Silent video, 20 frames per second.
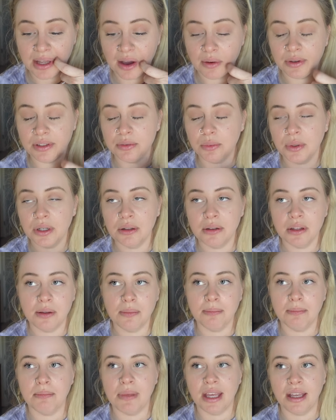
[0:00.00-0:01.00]
That was one of the
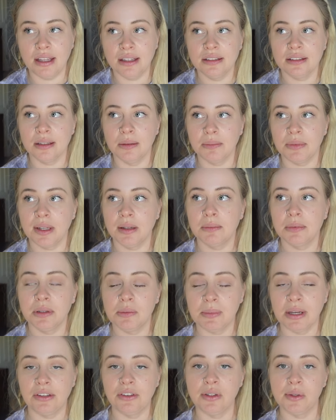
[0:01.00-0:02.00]
main symptoms
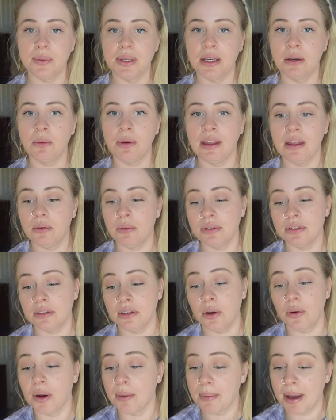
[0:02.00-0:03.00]
in my two week wait was
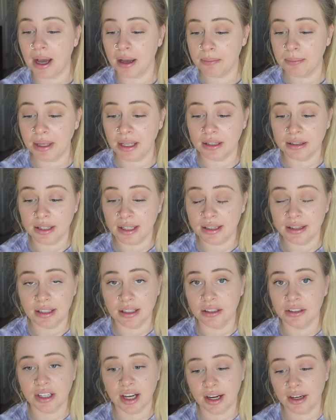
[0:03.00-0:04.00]
lower back pain like the
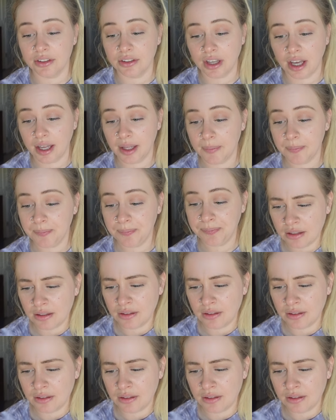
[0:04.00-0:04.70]
entire time.